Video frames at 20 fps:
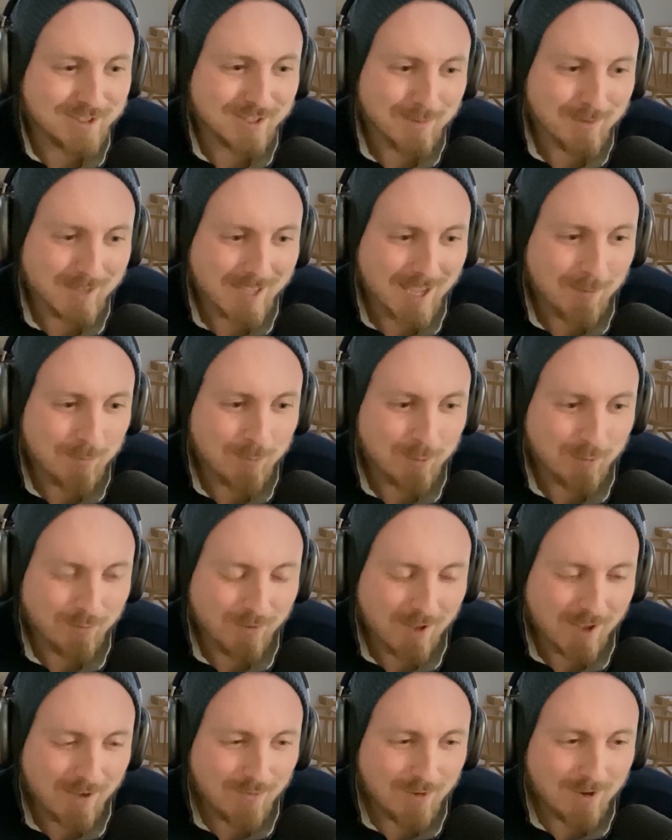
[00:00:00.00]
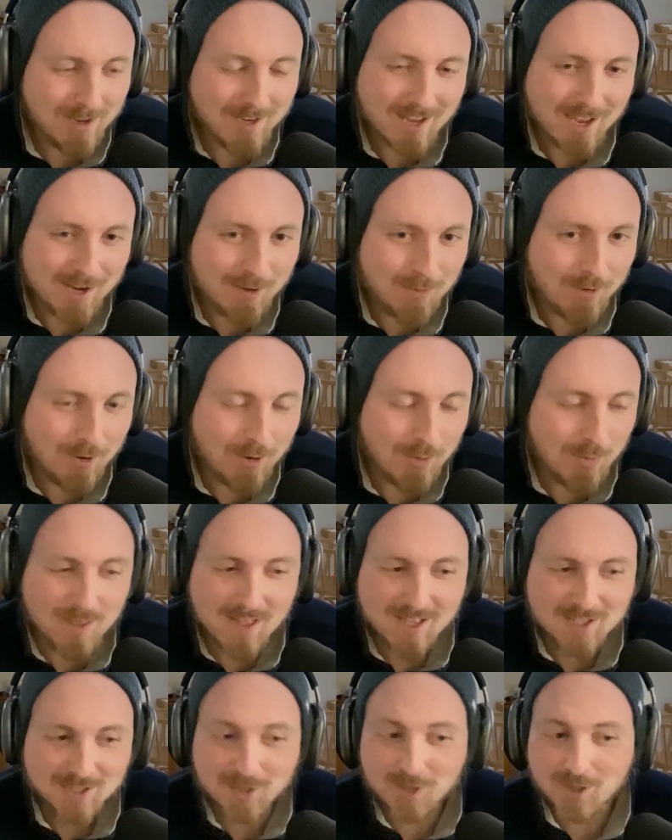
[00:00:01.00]
became the favorite. And I don't know where
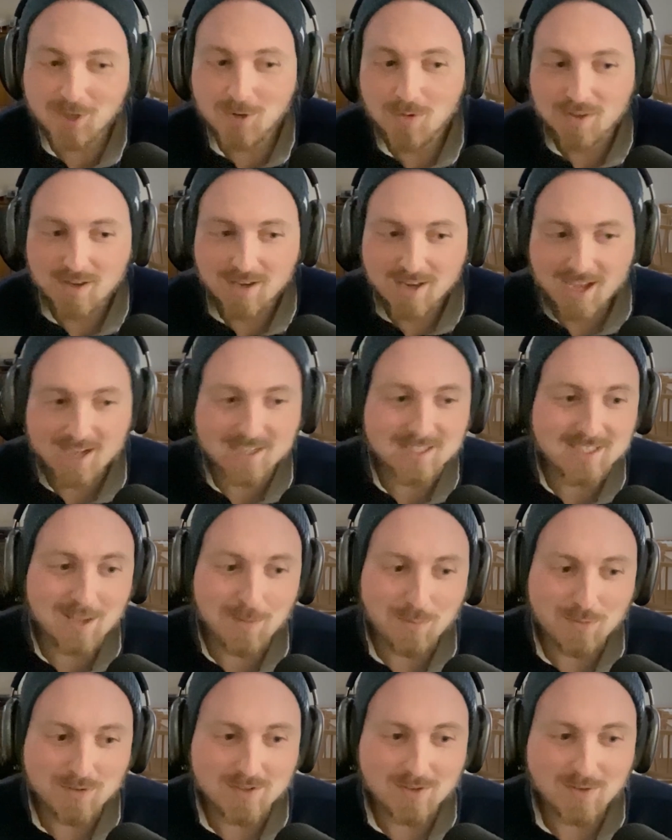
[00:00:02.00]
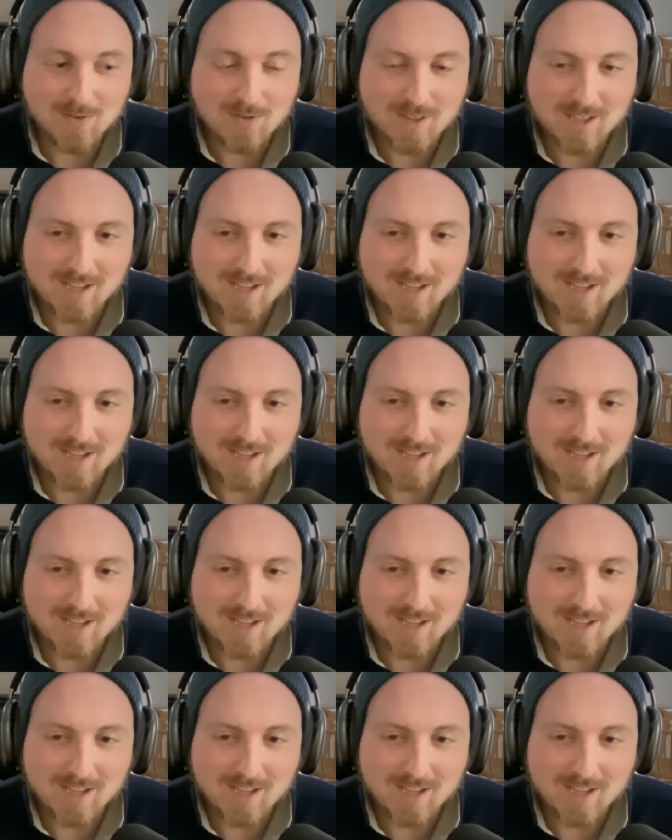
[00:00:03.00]
that's going to go in the next episode.